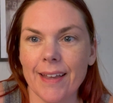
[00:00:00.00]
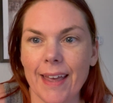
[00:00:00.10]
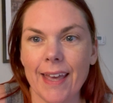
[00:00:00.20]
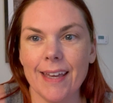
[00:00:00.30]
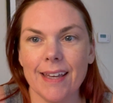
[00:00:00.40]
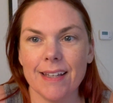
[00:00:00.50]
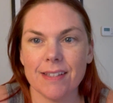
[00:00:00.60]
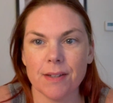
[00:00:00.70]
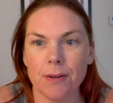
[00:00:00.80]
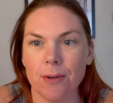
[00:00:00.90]
Hey,
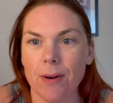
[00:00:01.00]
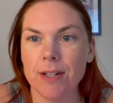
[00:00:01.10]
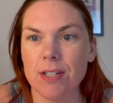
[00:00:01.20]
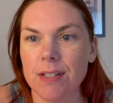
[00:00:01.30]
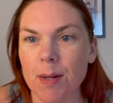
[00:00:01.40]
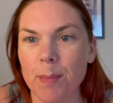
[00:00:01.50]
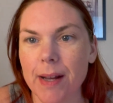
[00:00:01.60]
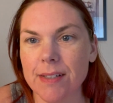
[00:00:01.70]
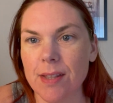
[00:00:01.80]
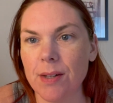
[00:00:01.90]
so I just got
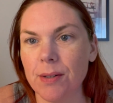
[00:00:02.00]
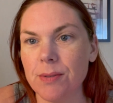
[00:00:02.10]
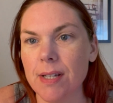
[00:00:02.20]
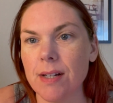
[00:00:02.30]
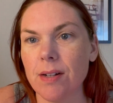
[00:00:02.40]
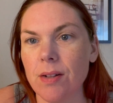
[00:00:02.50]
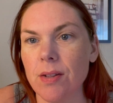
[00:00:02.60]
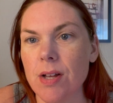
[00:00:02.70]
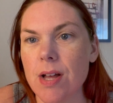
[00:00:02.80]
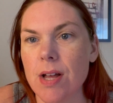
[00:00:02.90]
back to the hotel